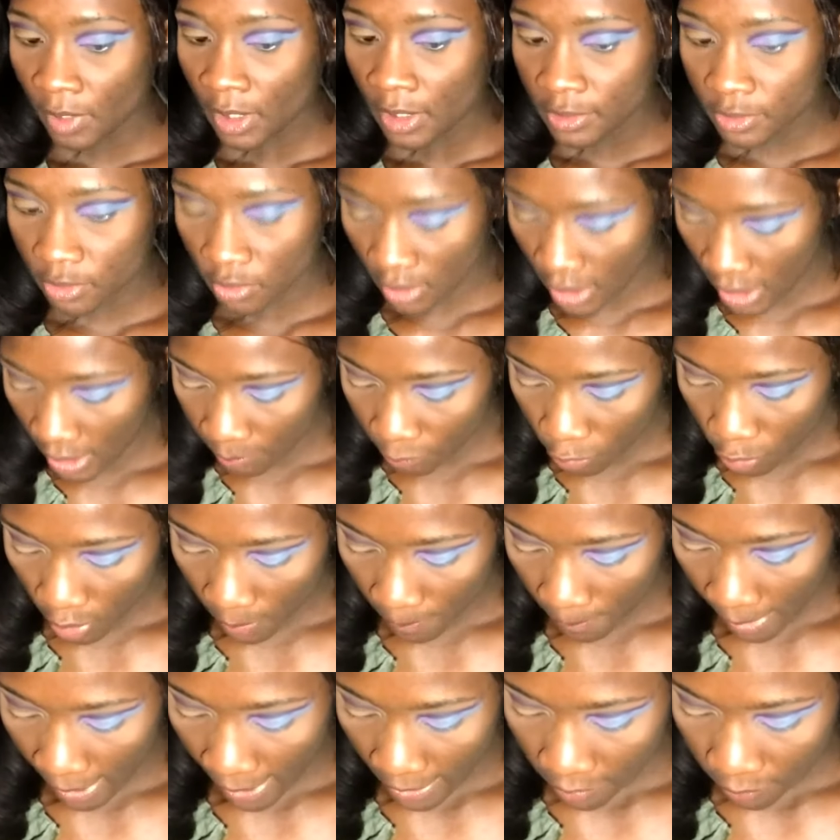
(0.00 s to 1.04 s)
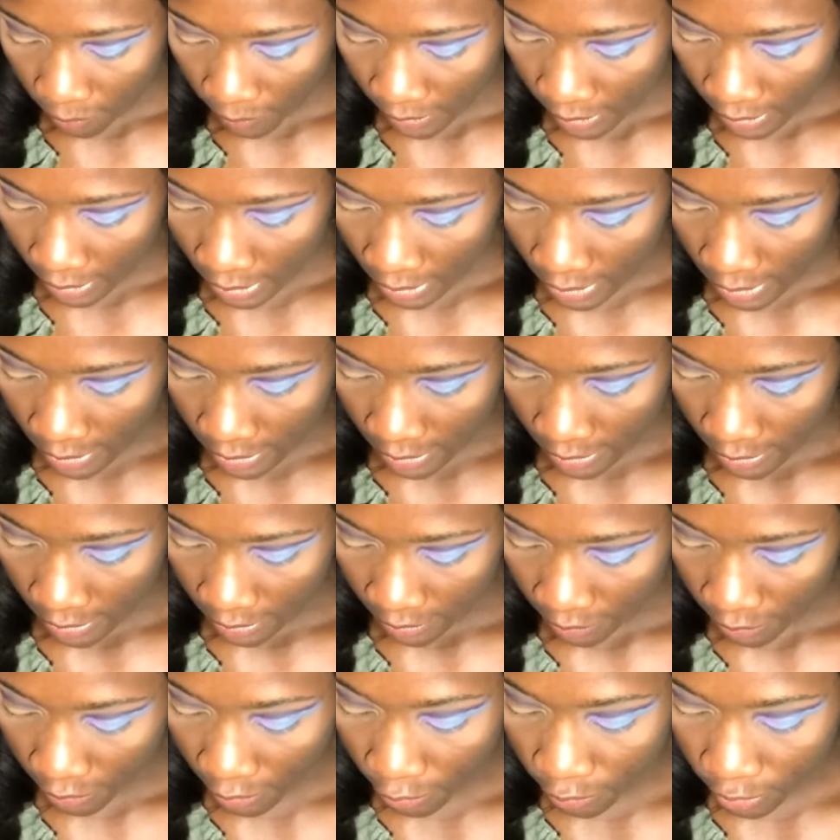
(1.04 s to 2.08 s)
So now I'm going back with
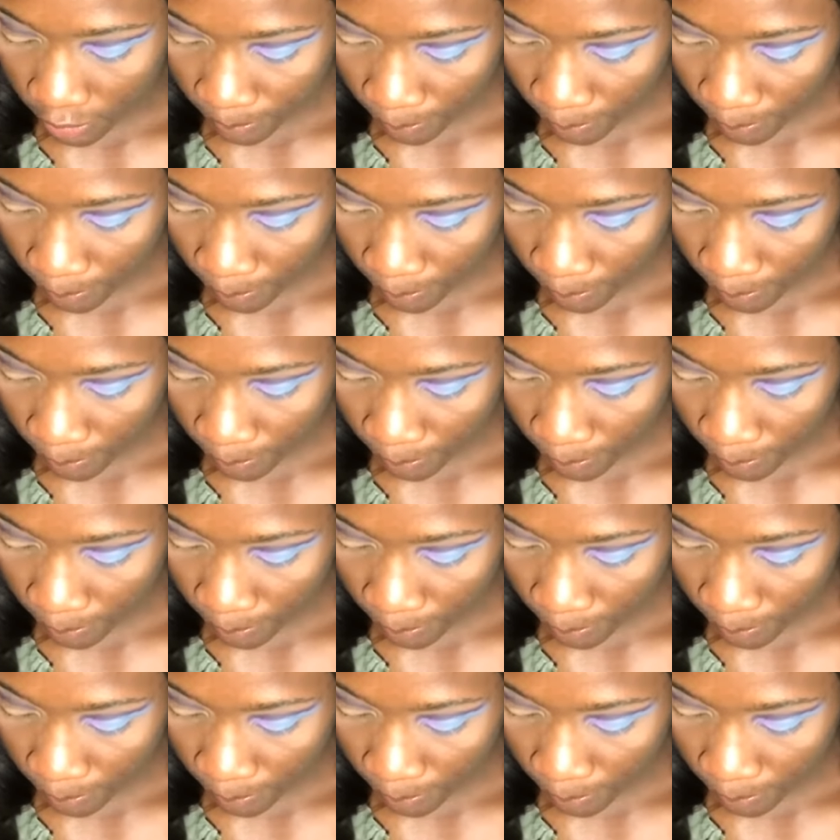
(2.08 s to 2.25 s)
those